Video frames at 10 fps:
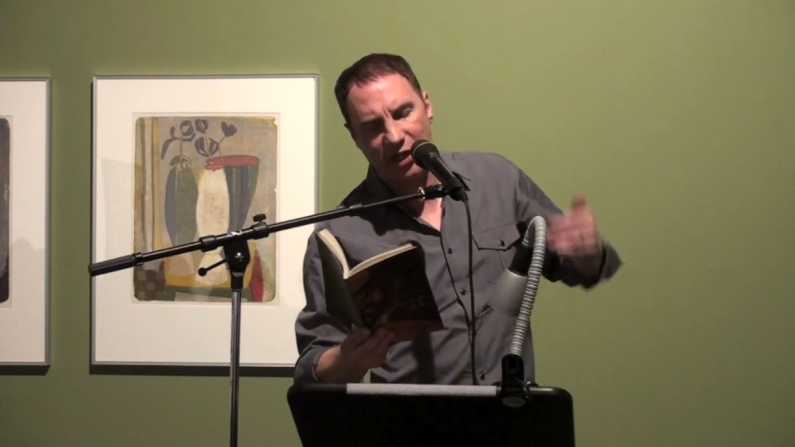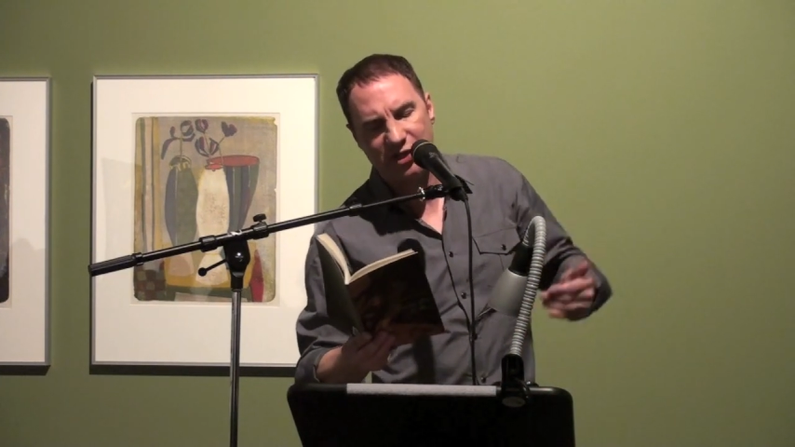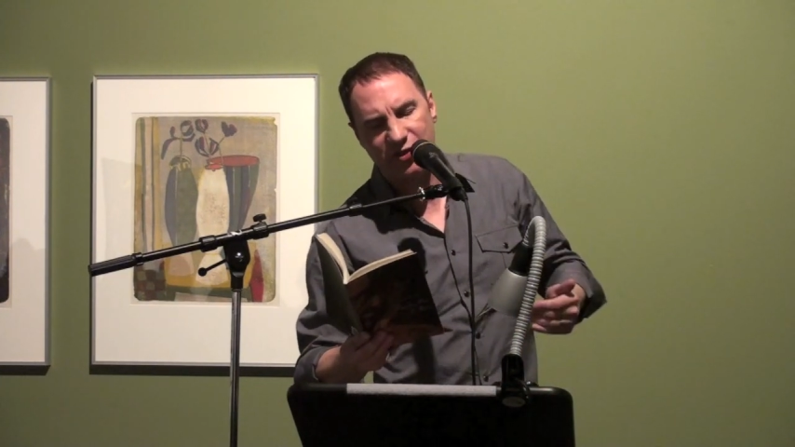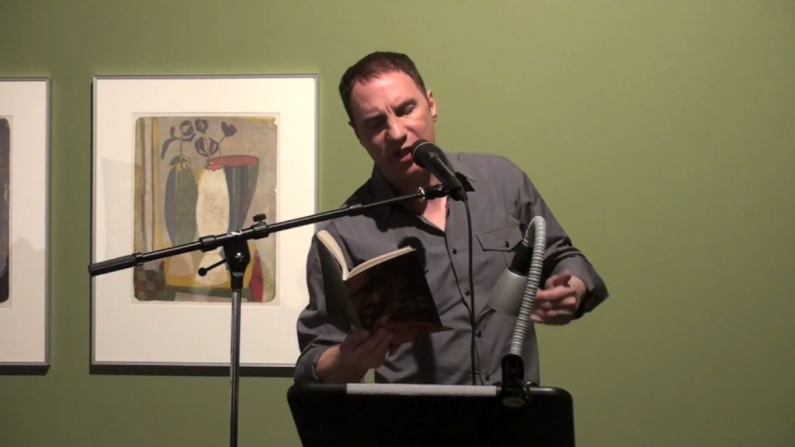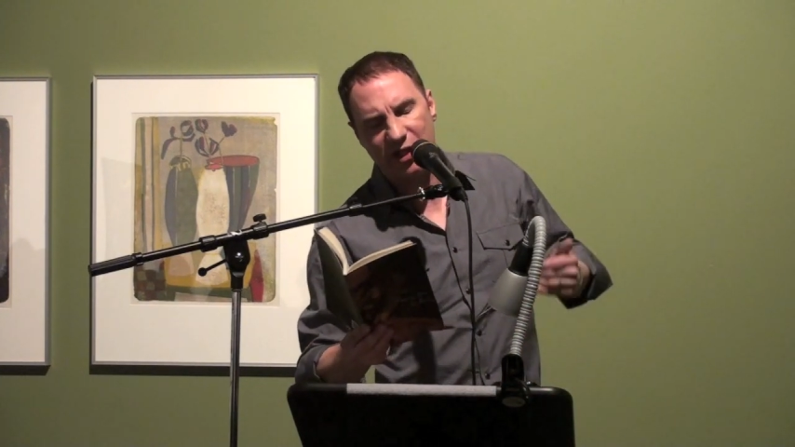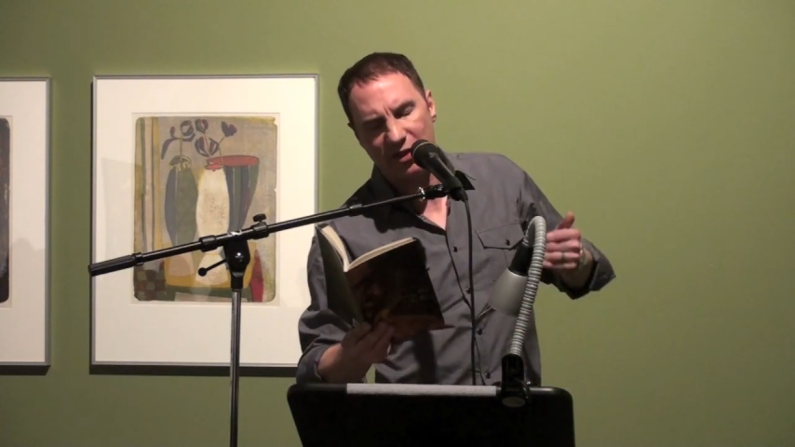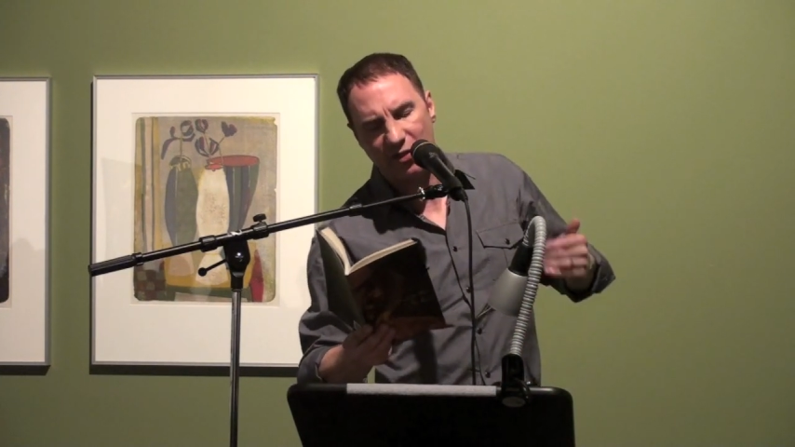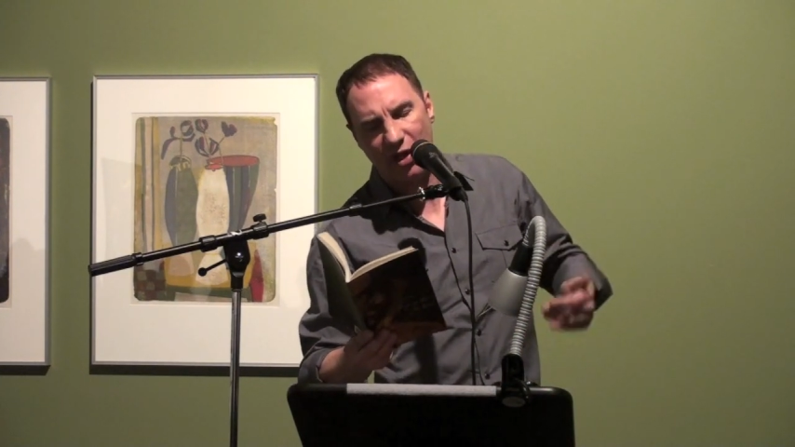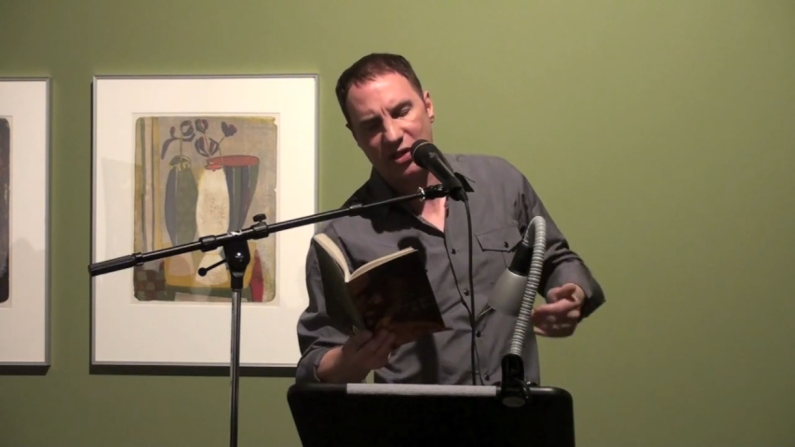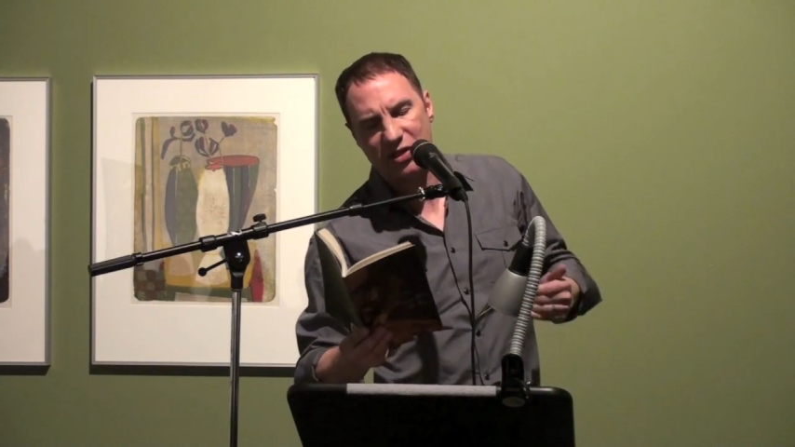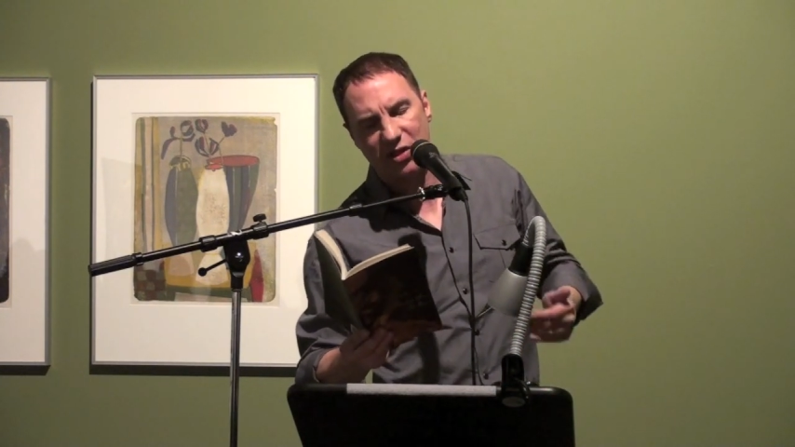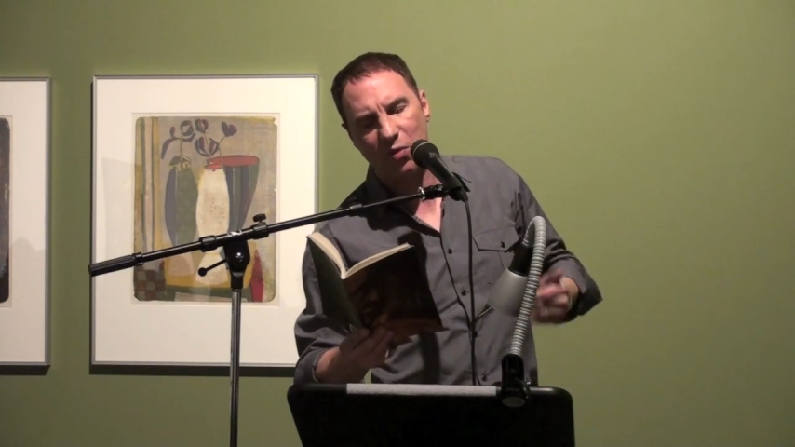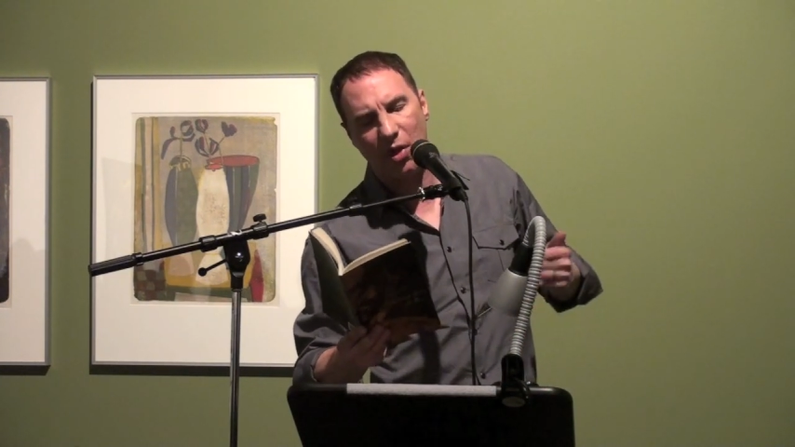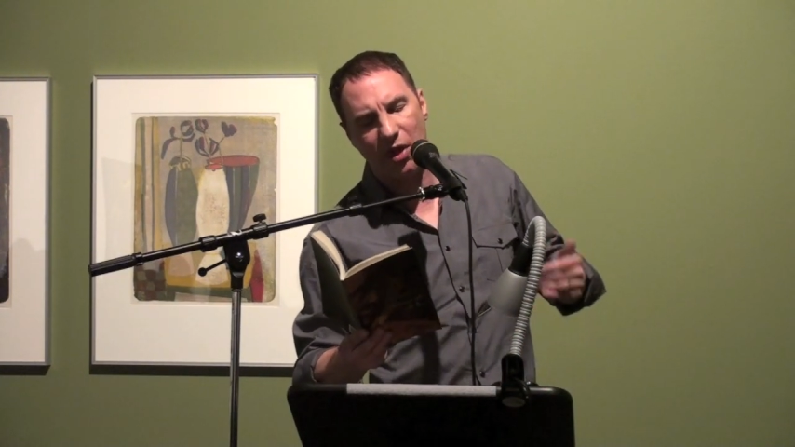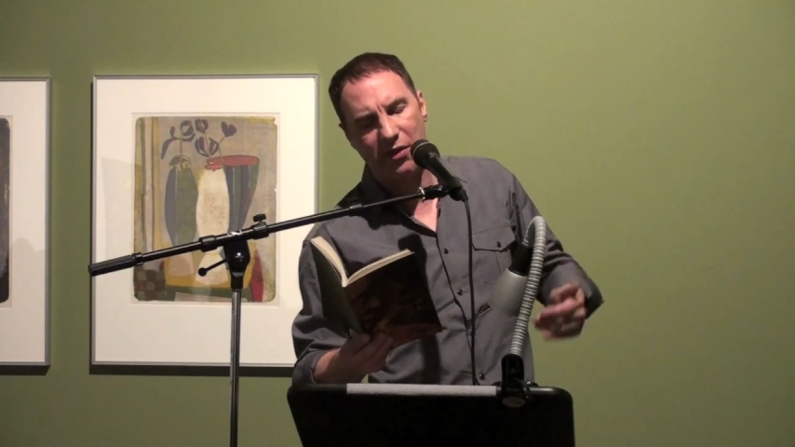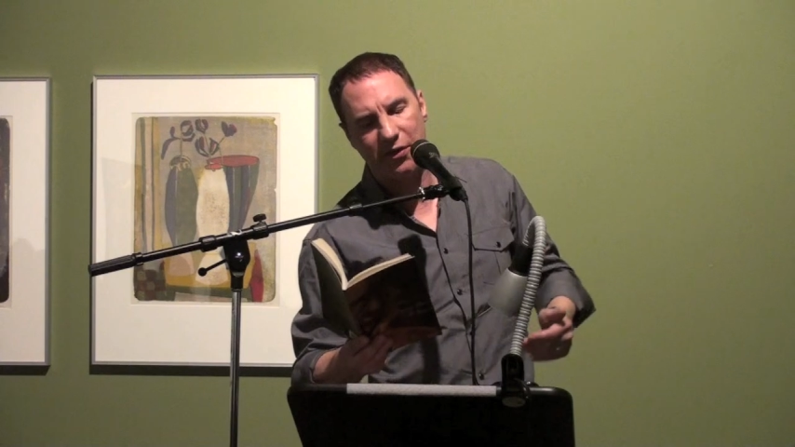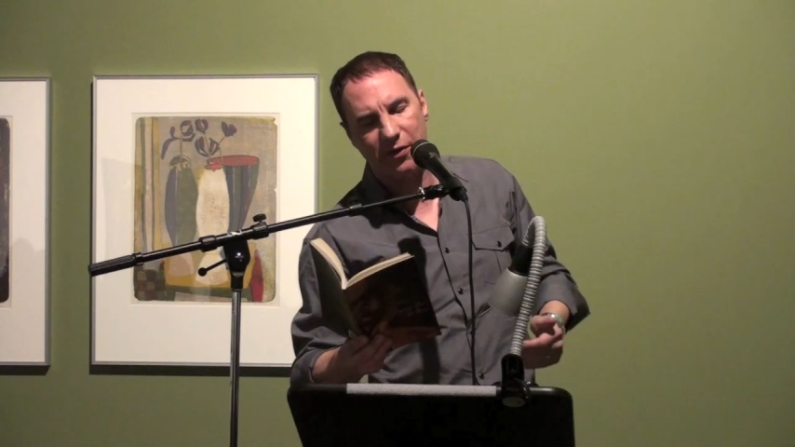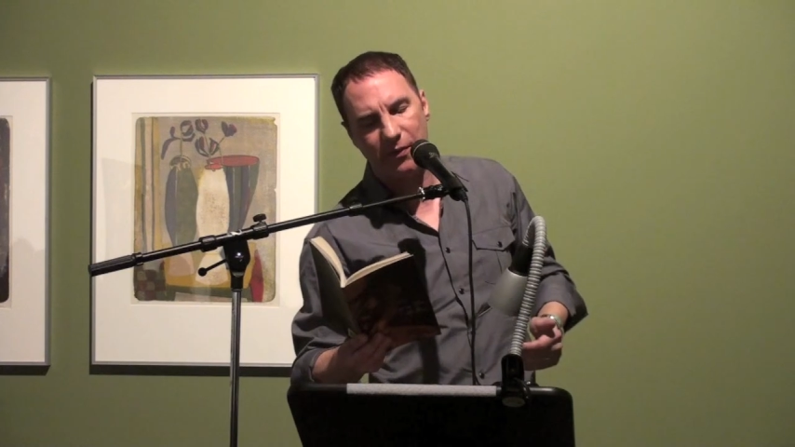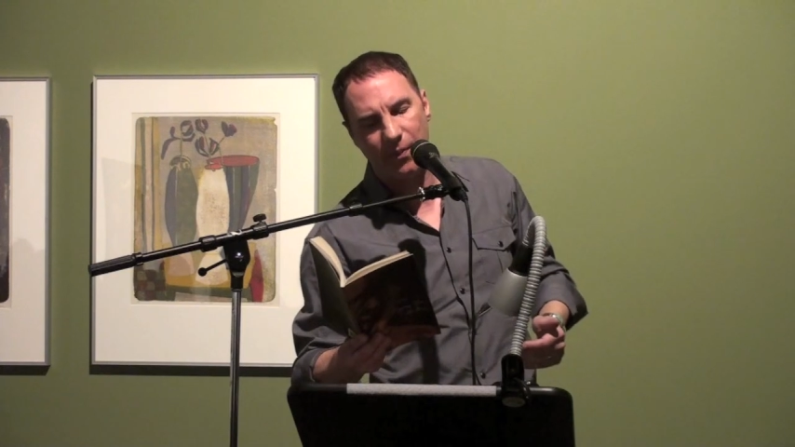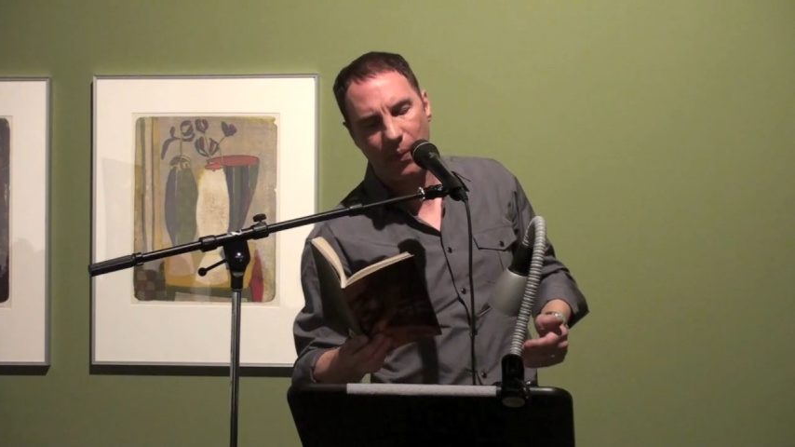country across the water.